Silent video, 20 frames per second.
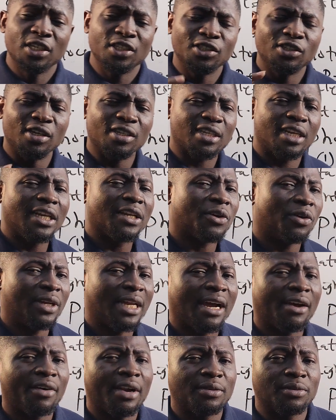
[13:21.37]
Just click on
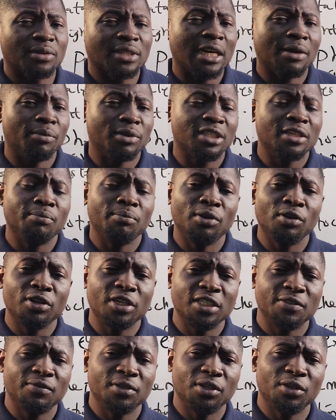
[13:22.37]
that red subscribe button below
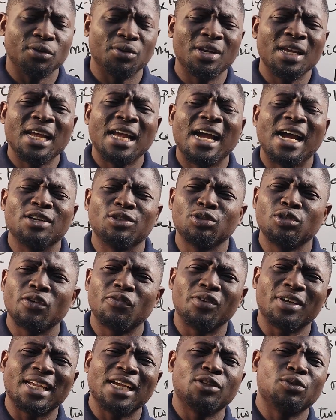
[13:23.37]
this video and do not
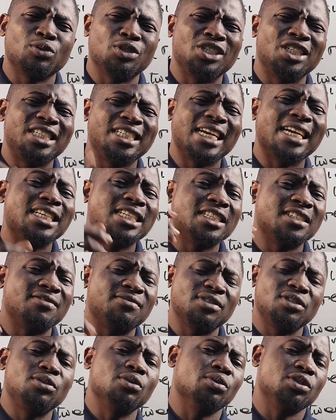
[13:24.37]
forget to share this
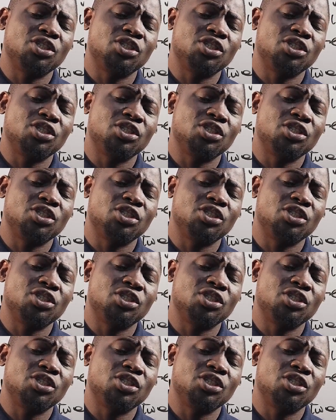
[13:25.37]
video.